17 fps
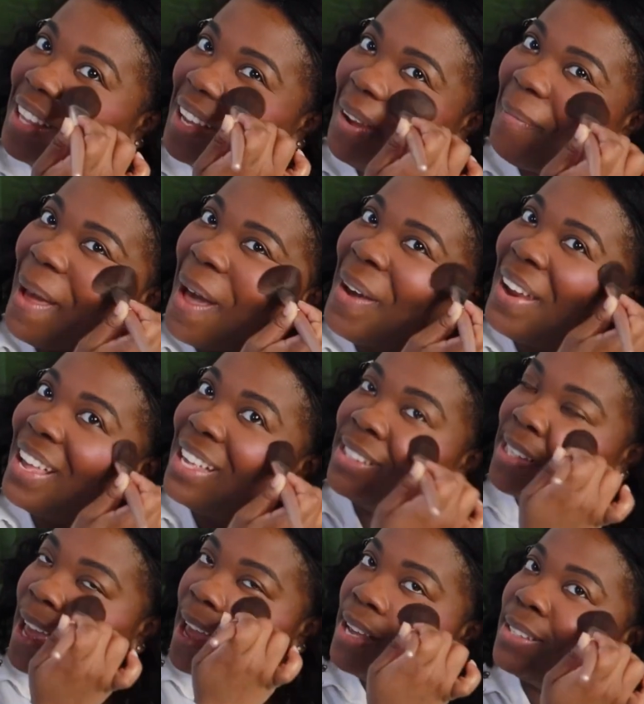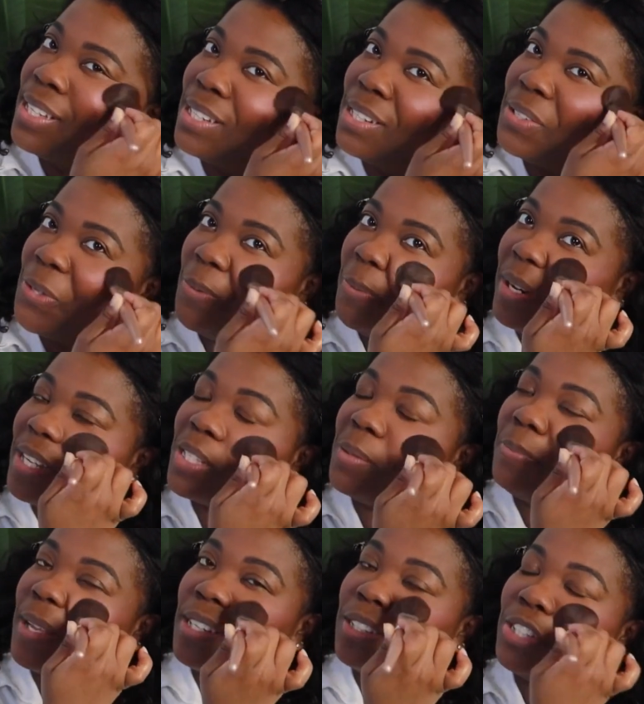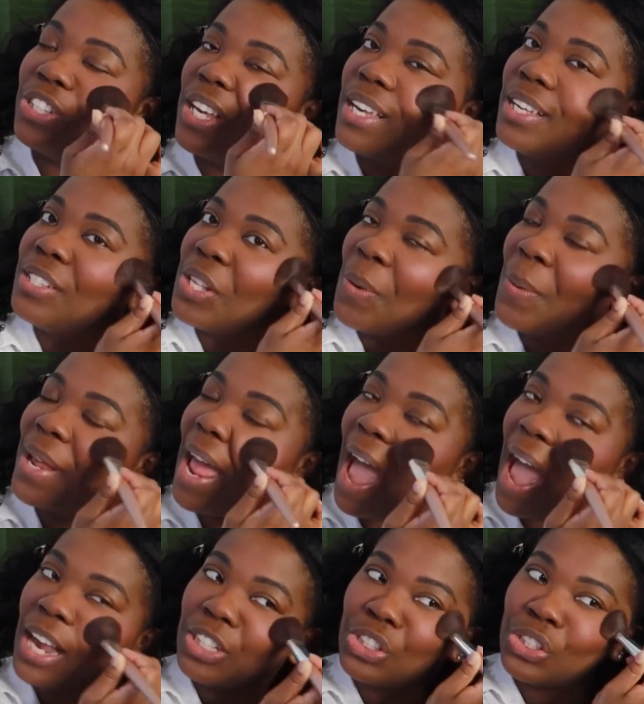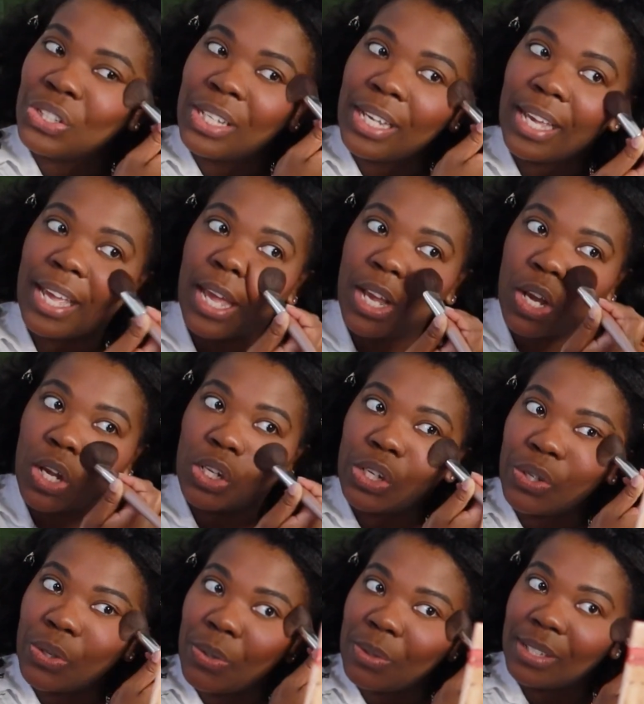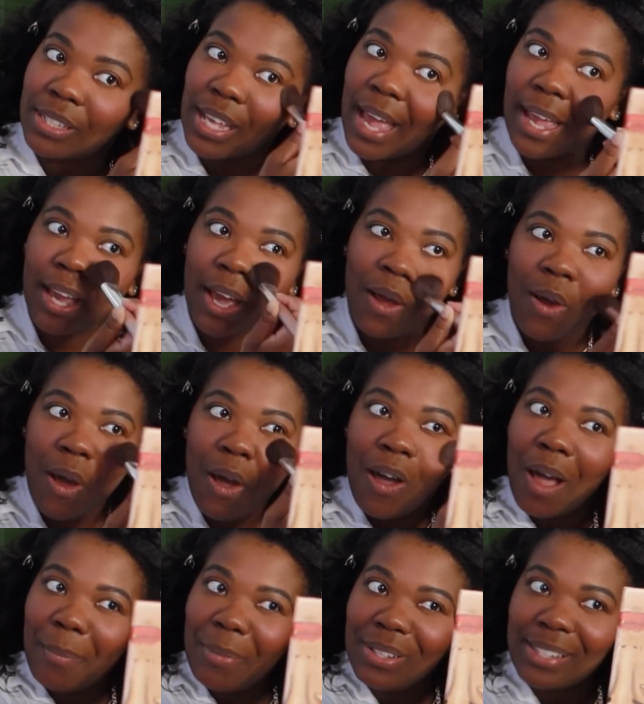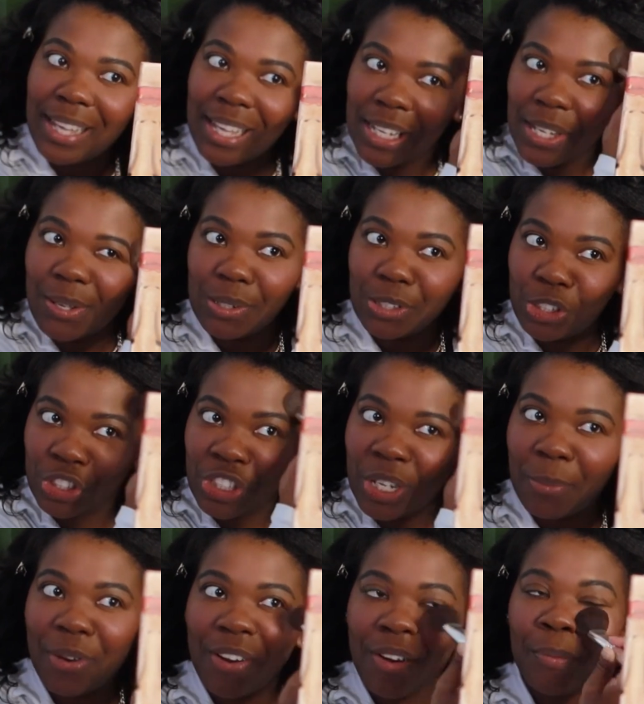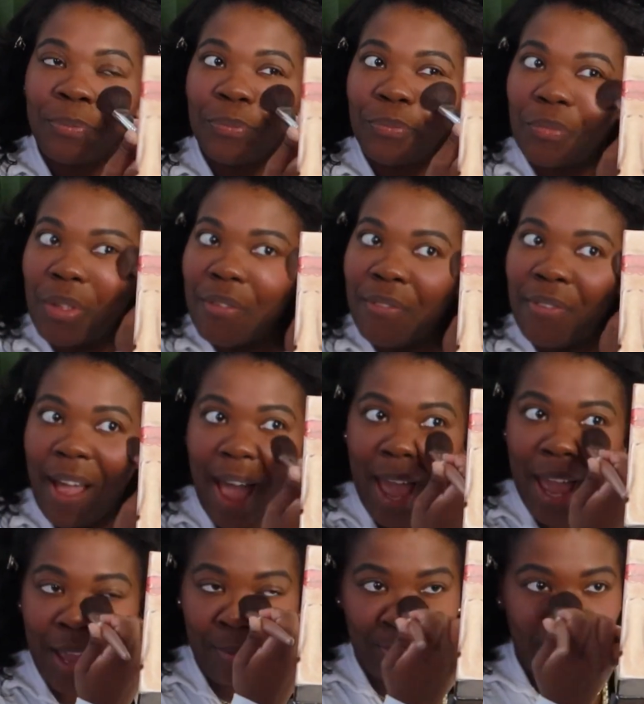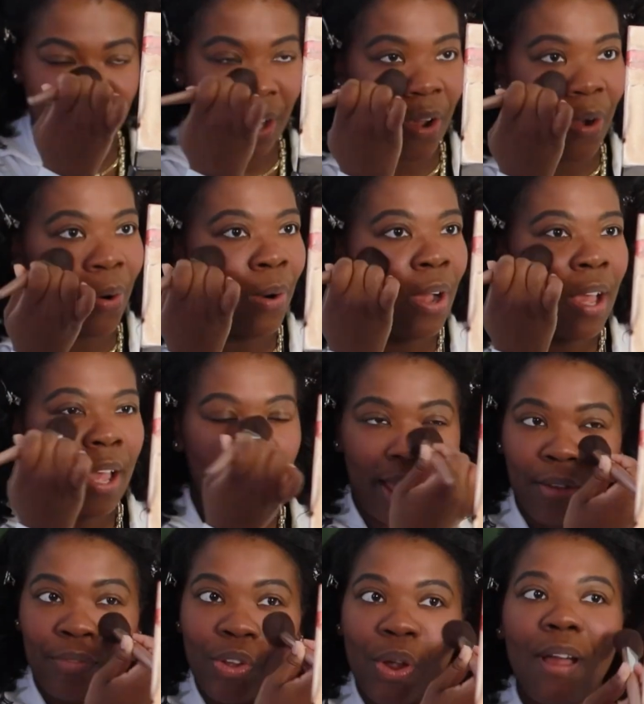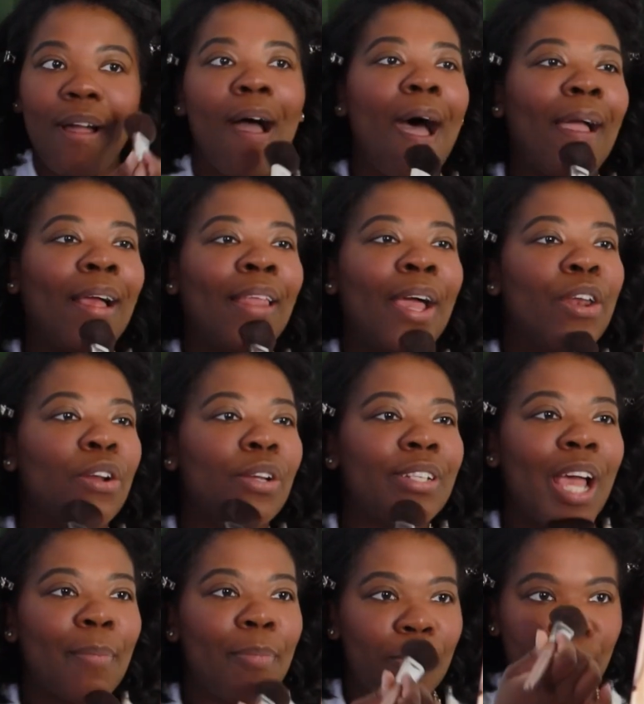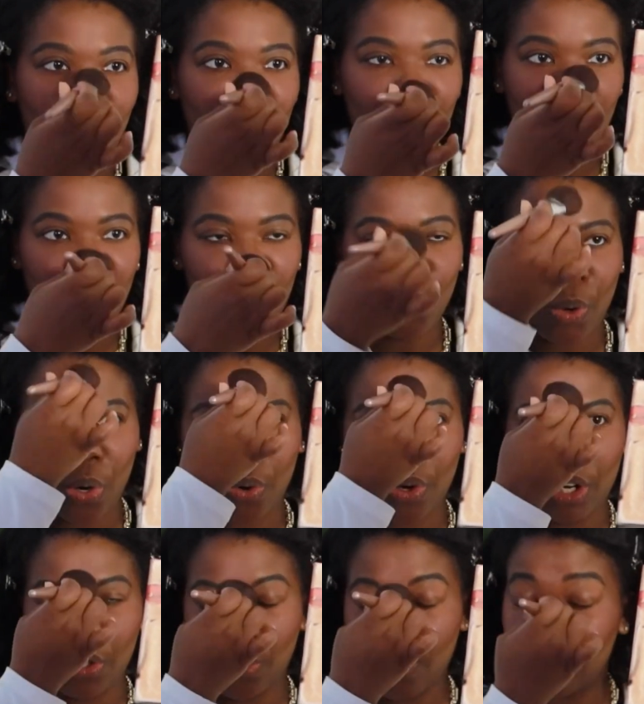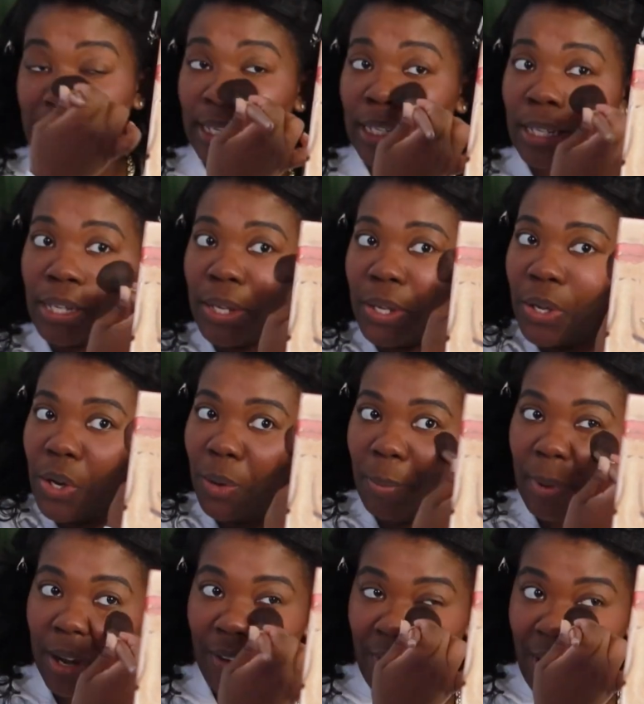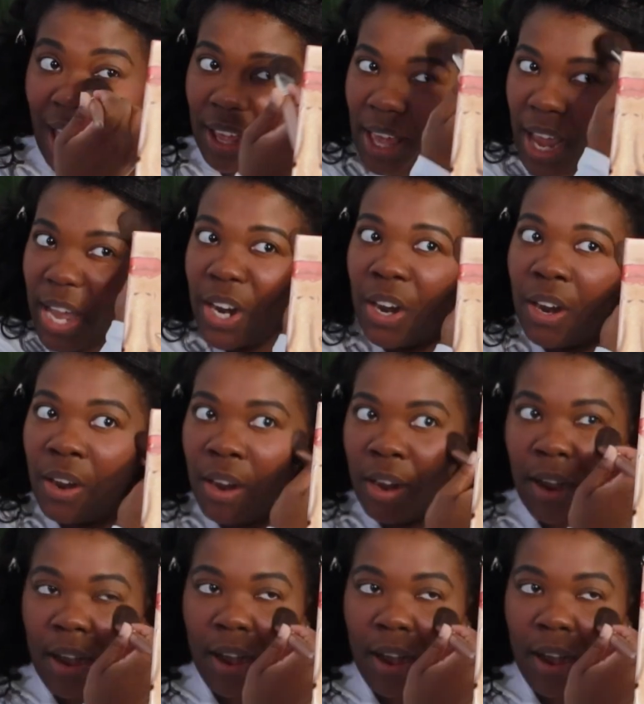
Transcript: thing about it is that it's a luminous blush stick. So it actually includes like, almost like a little shimmer vibe. So if you're a highlighter type of person, we're gonna use a little bit of highlighter.